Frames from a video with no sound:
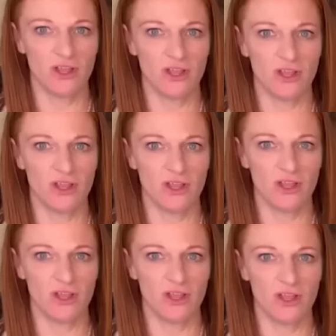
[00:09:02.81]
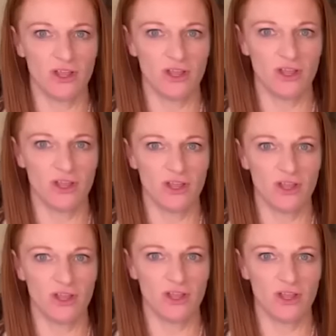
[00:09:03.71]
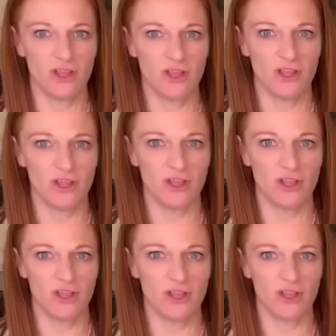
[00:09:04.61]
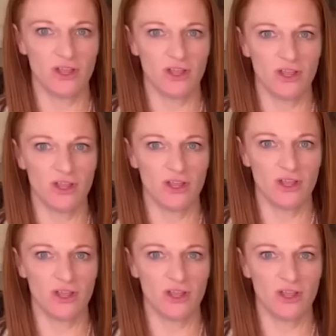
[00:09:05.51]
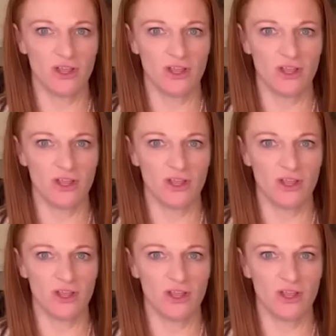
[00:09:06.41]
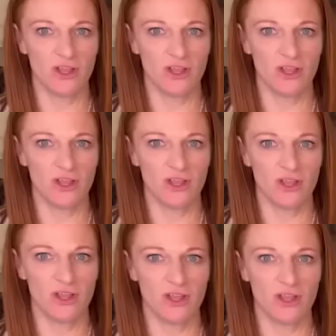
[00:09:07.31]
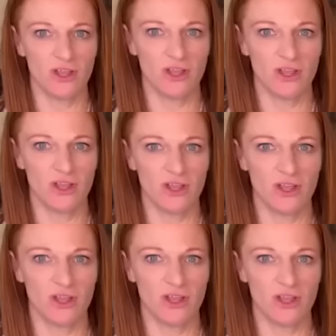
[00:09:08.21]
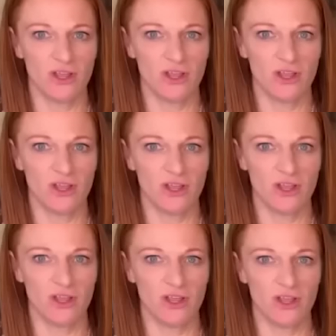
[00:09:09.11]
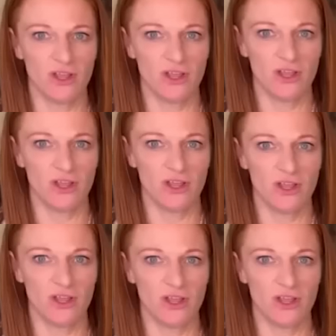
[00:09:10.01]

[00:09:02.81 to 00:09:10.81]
This person isn't speaking.